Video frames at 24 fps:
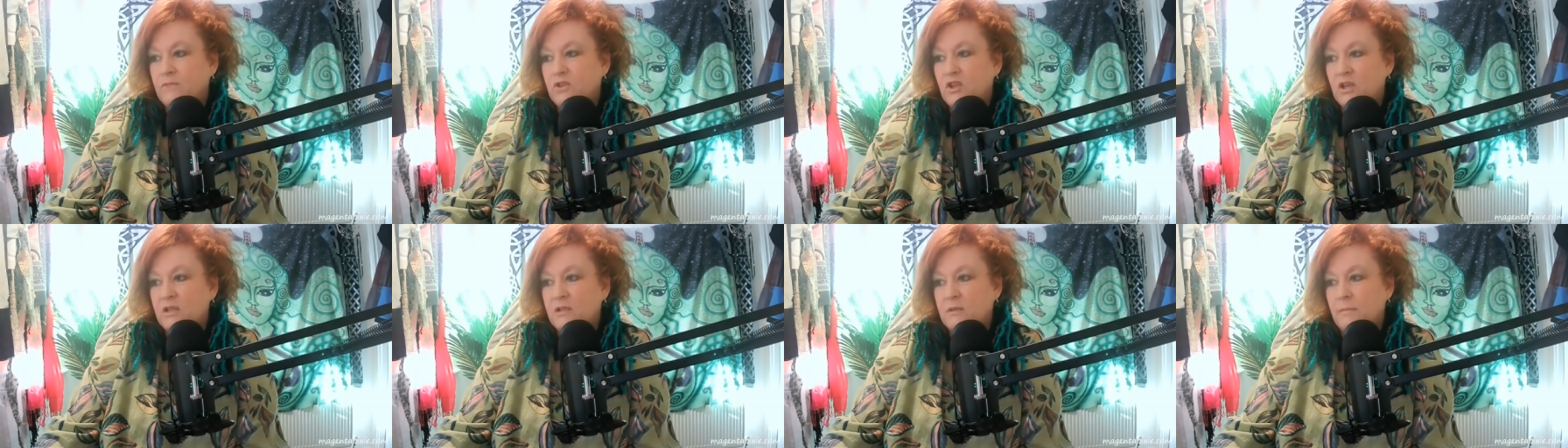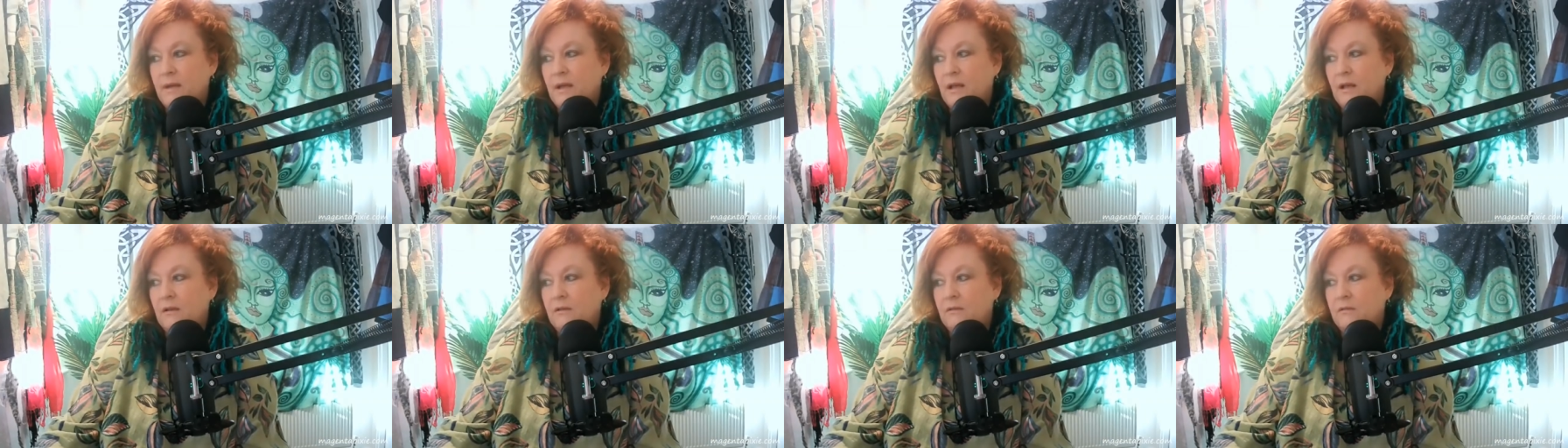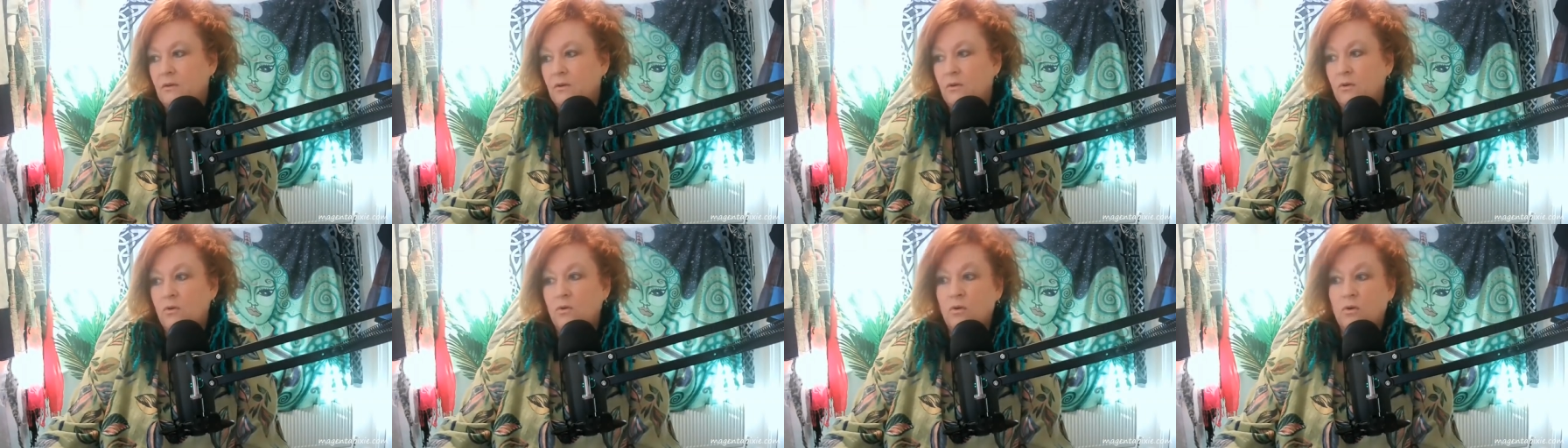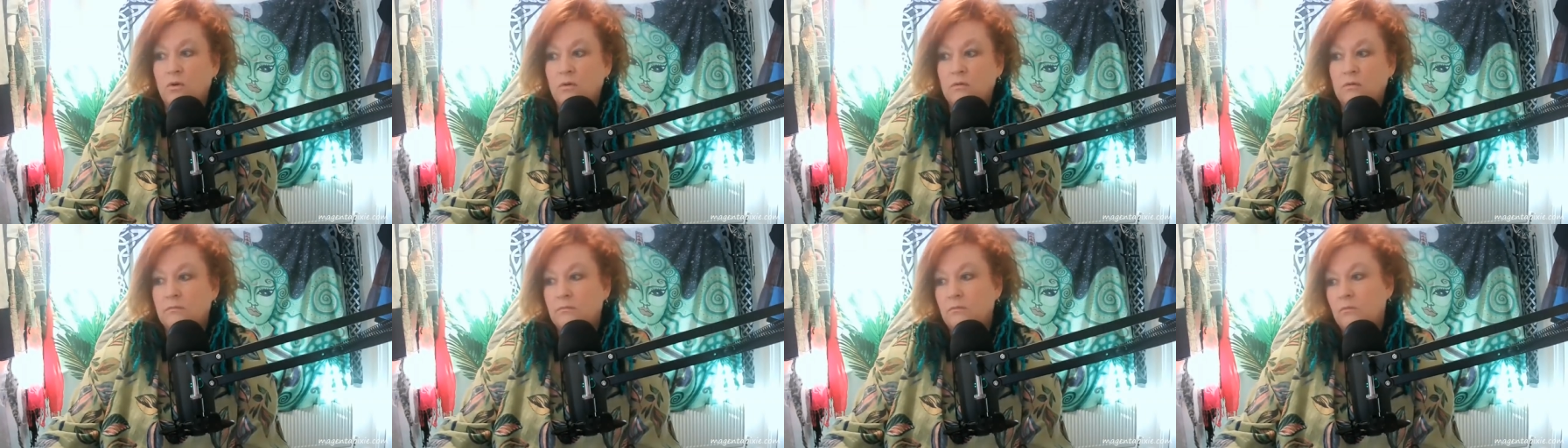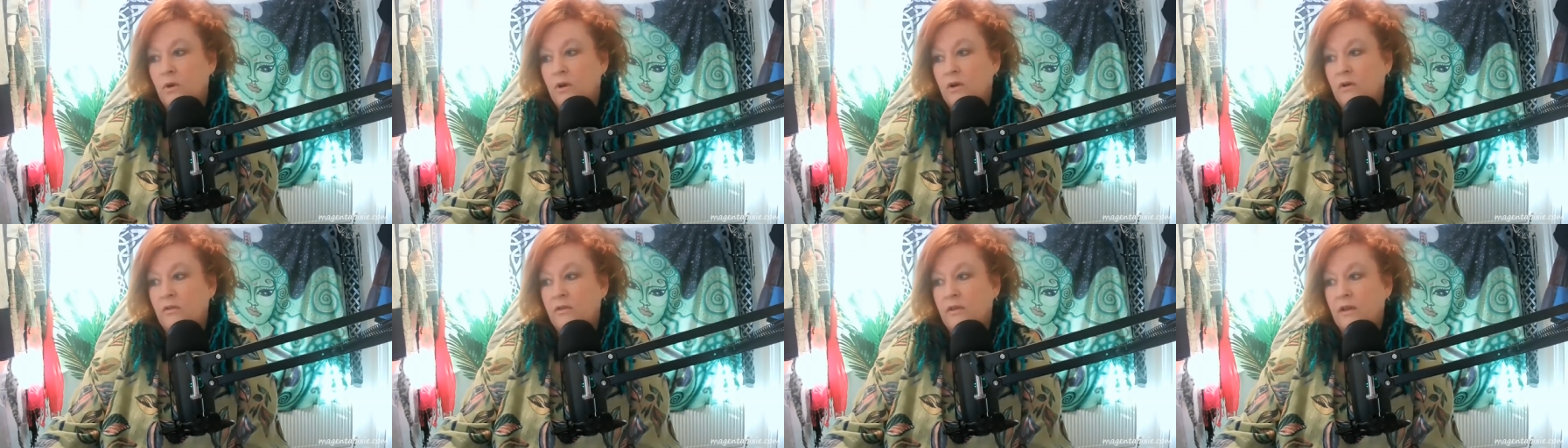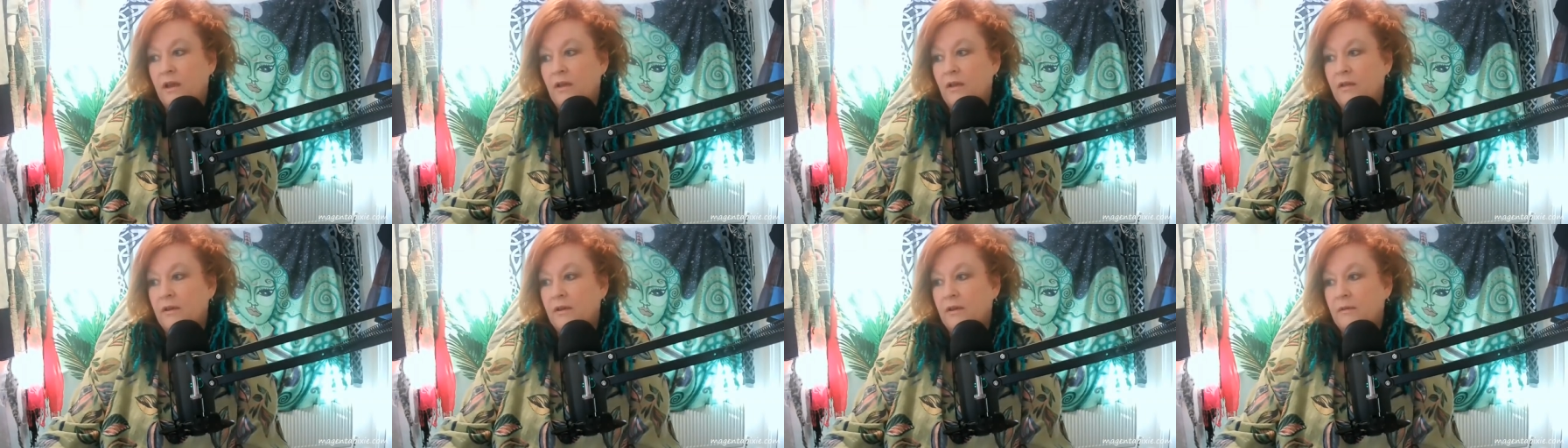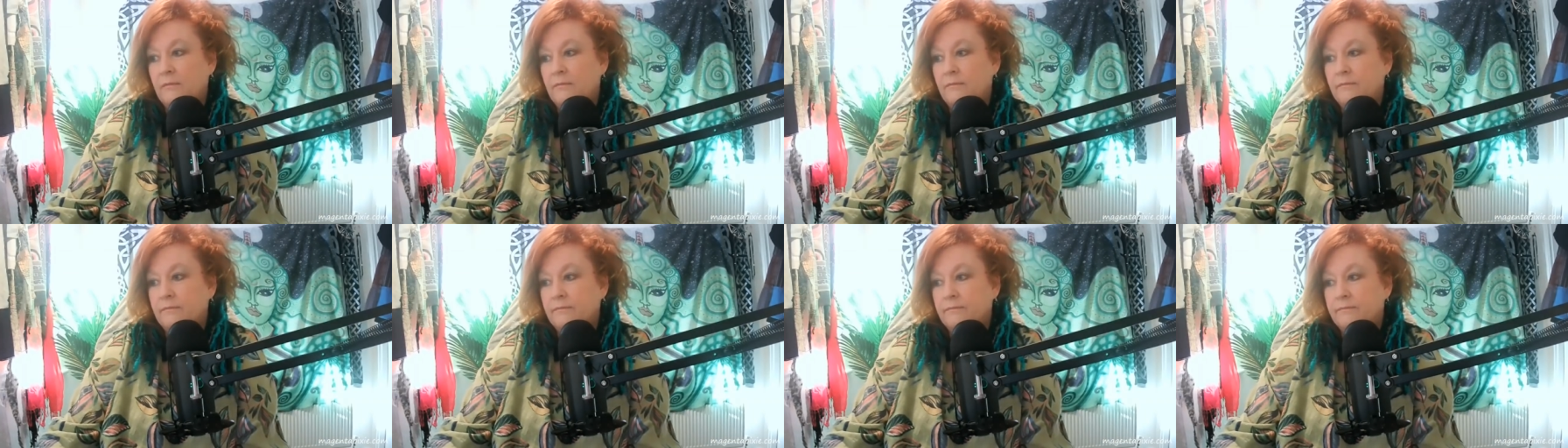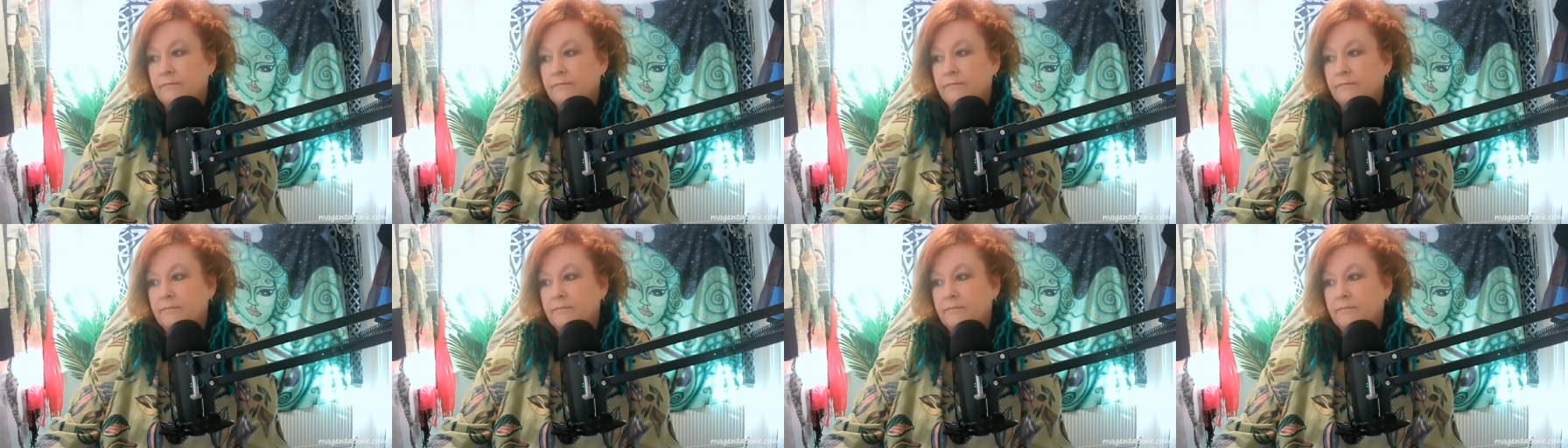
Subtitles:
Jezebel, or one or the other.